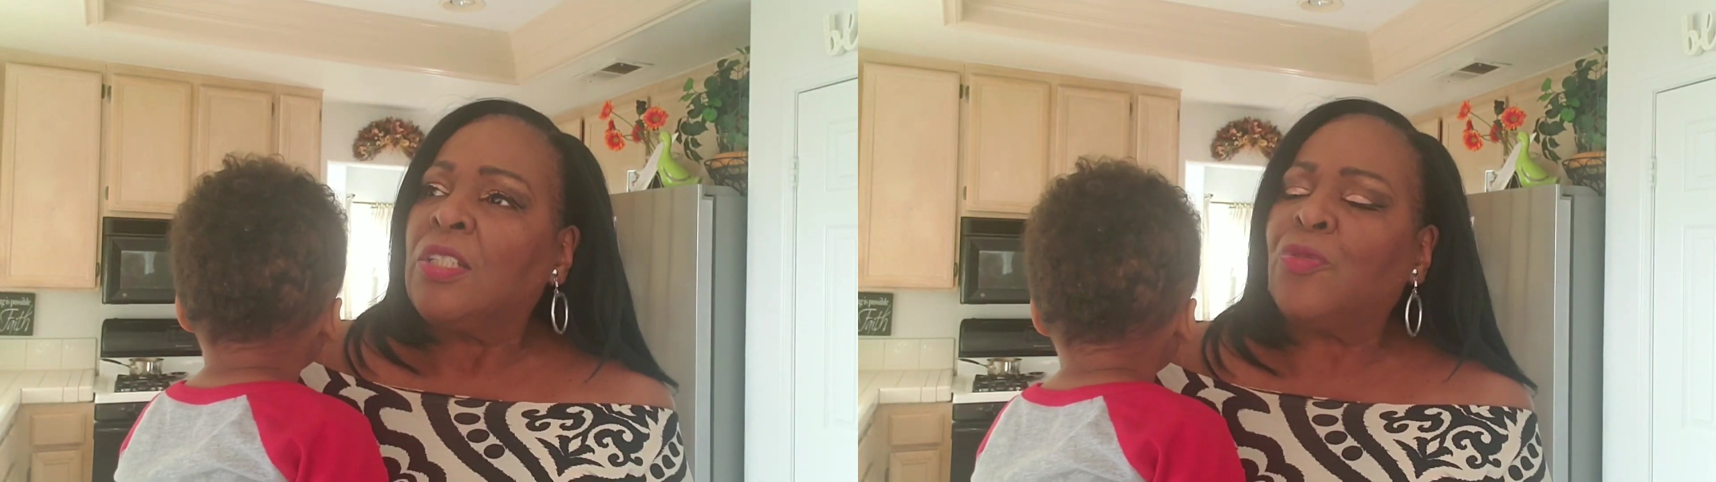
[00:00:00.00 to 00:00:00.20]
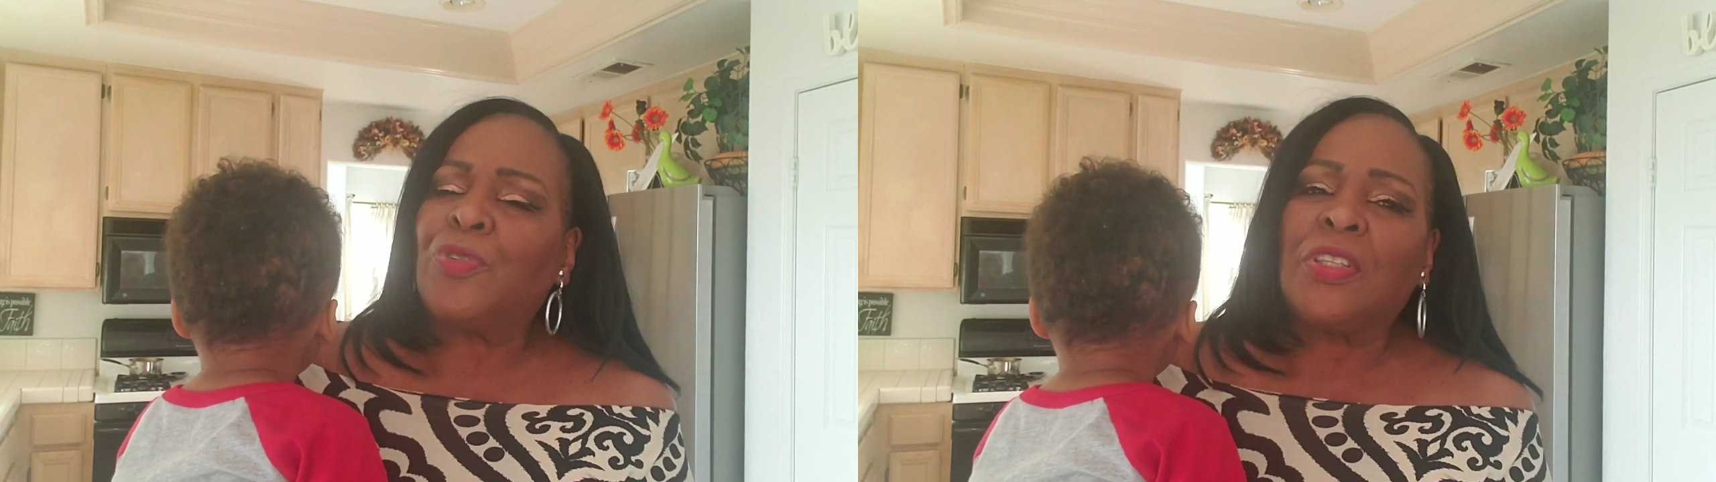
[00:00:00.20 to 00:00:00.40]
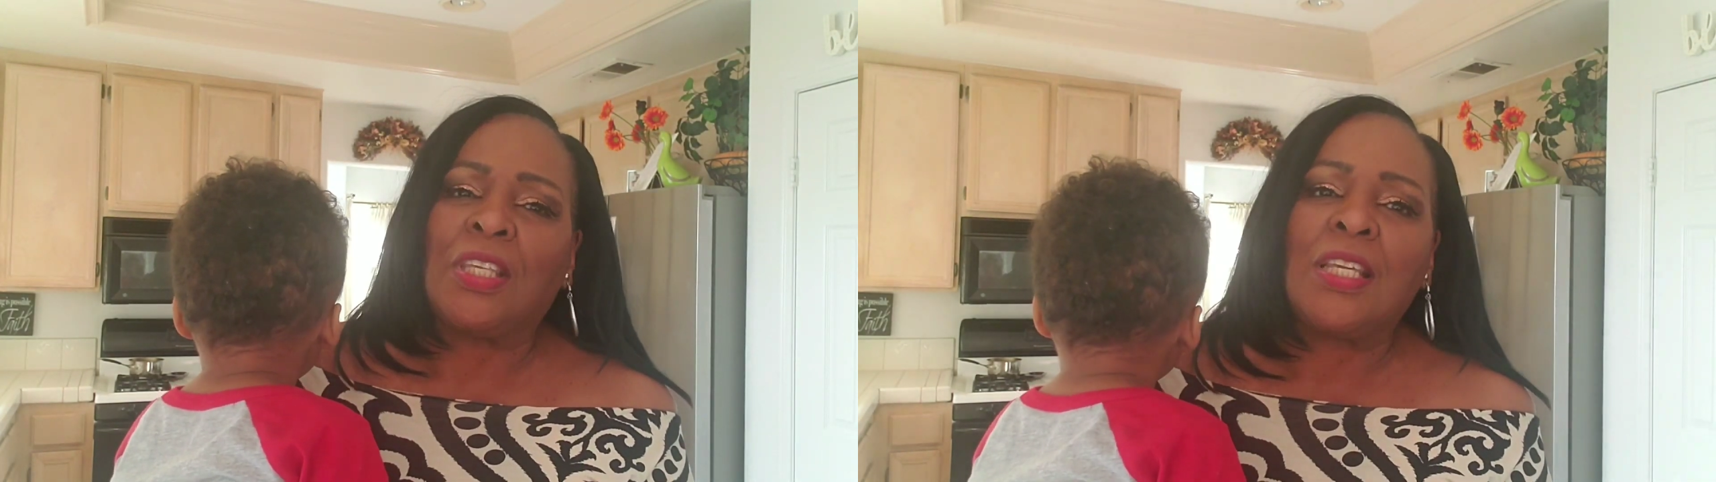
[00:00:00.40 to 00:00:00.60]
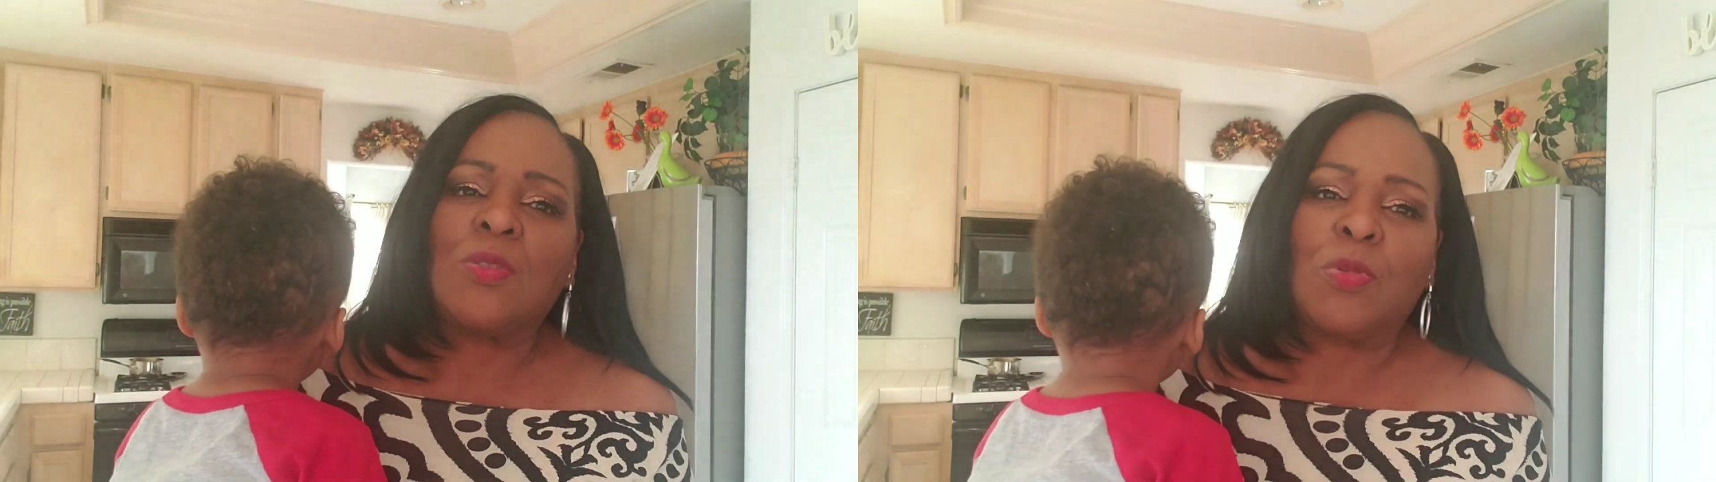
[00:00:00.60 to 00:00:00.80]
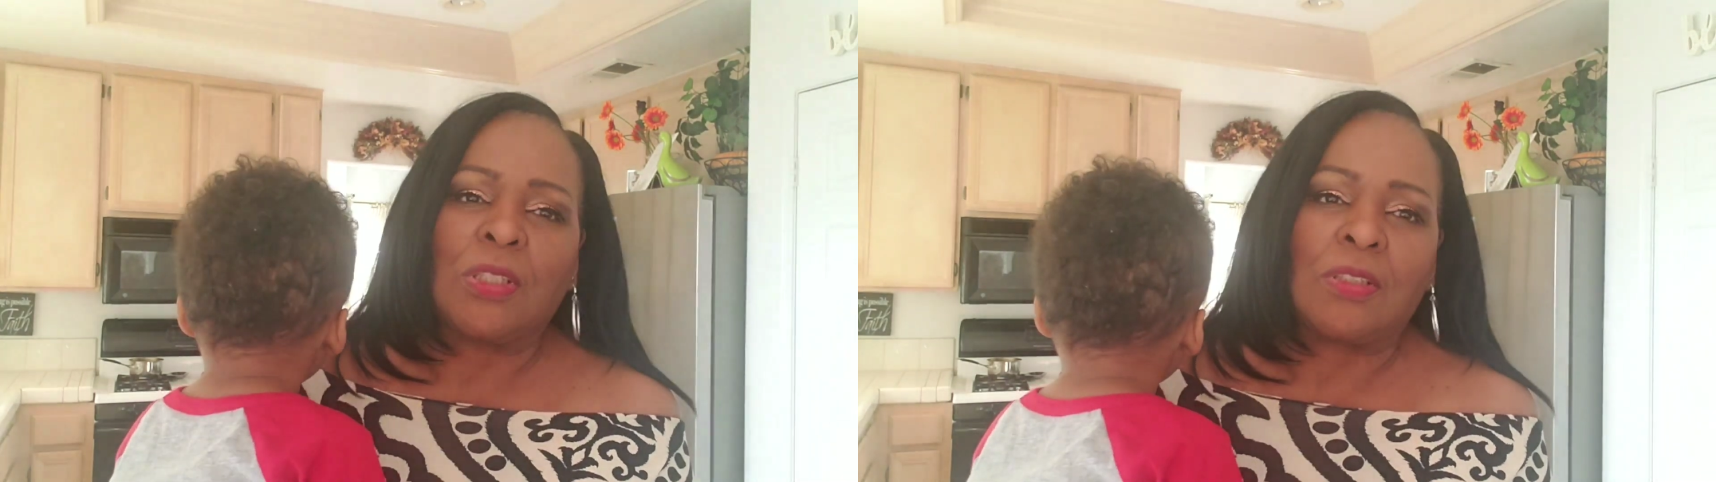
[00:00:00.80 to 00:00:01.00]
different
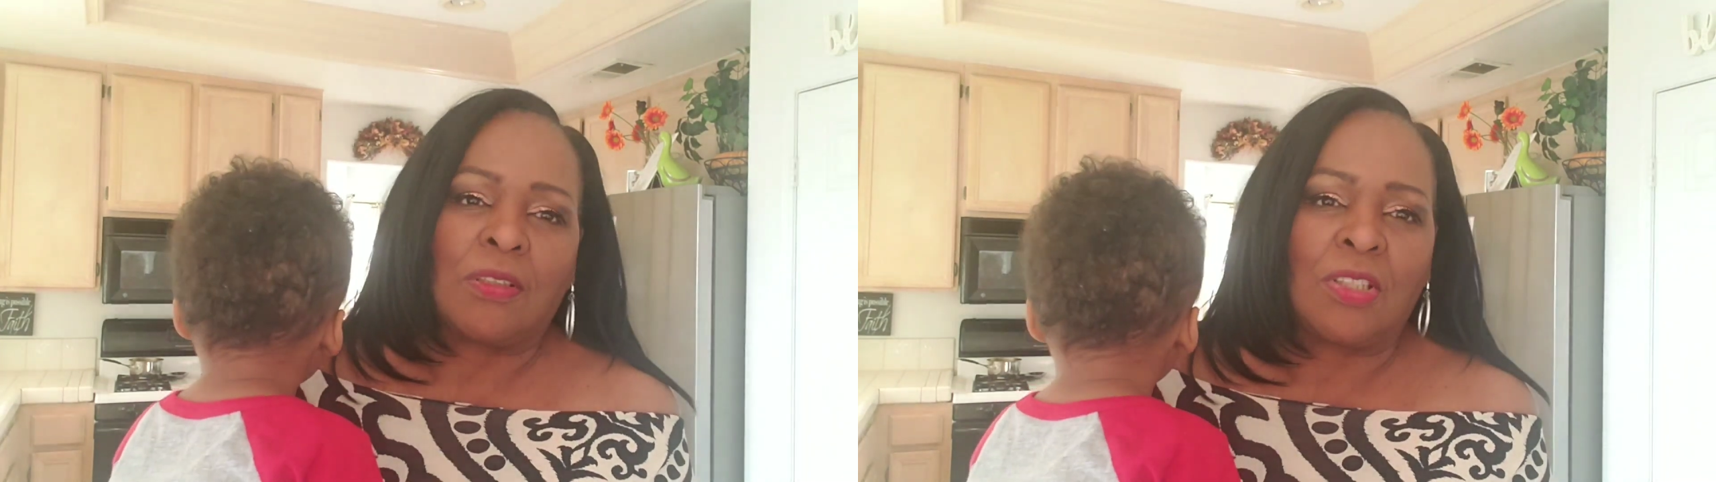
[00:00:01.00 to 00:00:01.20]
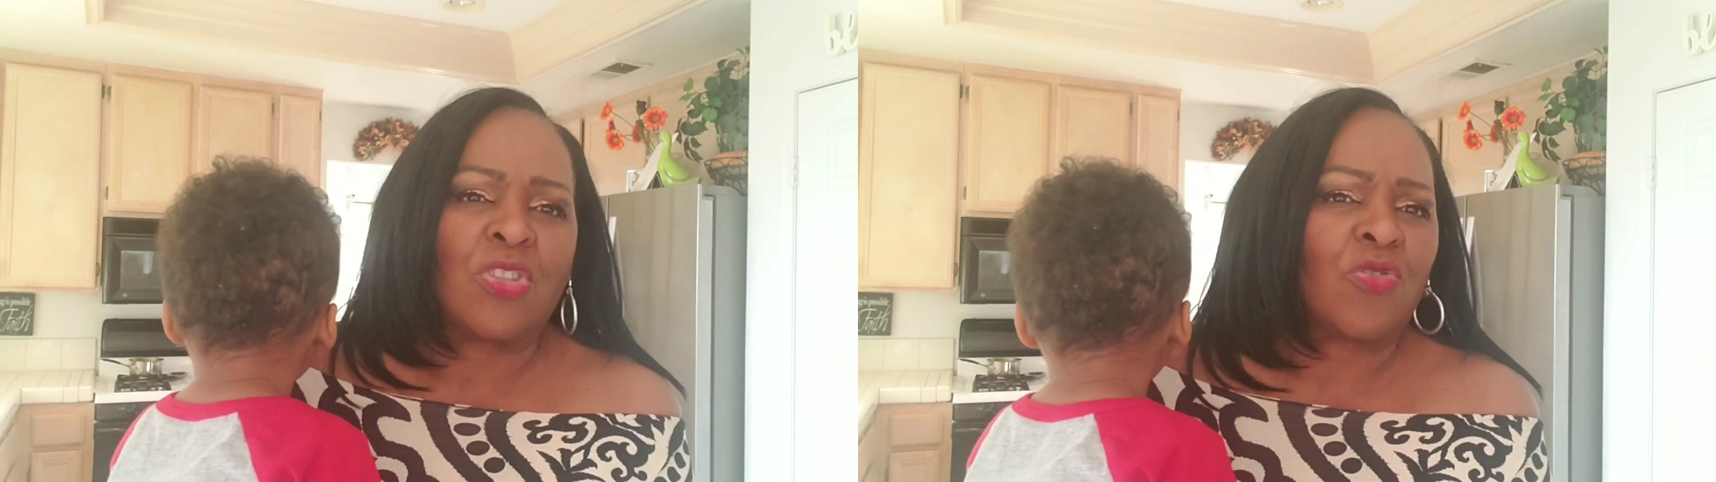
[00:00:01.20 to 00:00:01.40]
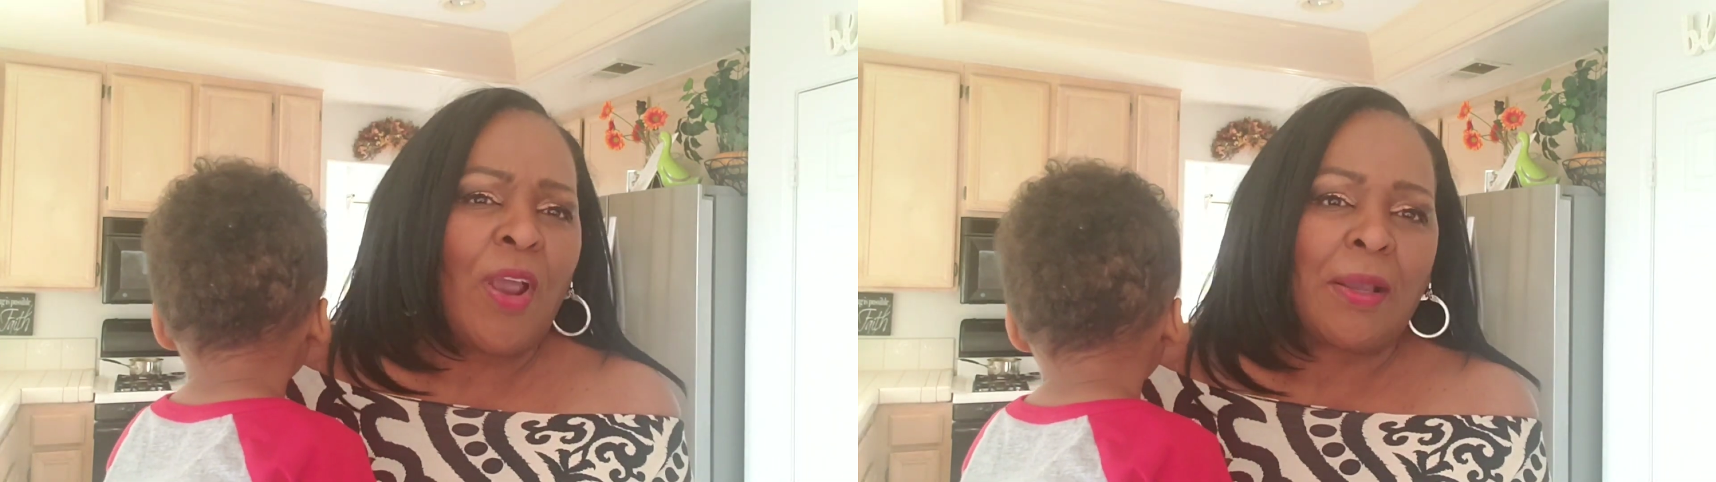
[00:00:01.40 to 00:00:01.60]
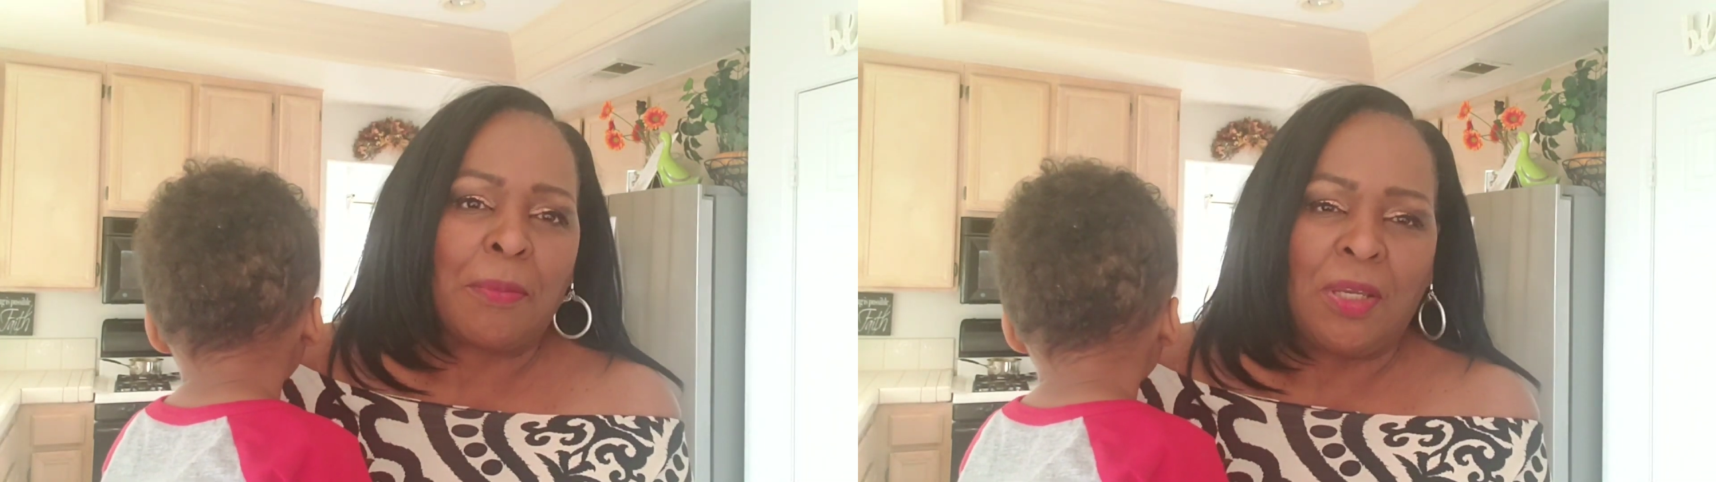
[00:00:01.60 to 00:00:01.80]
things would distract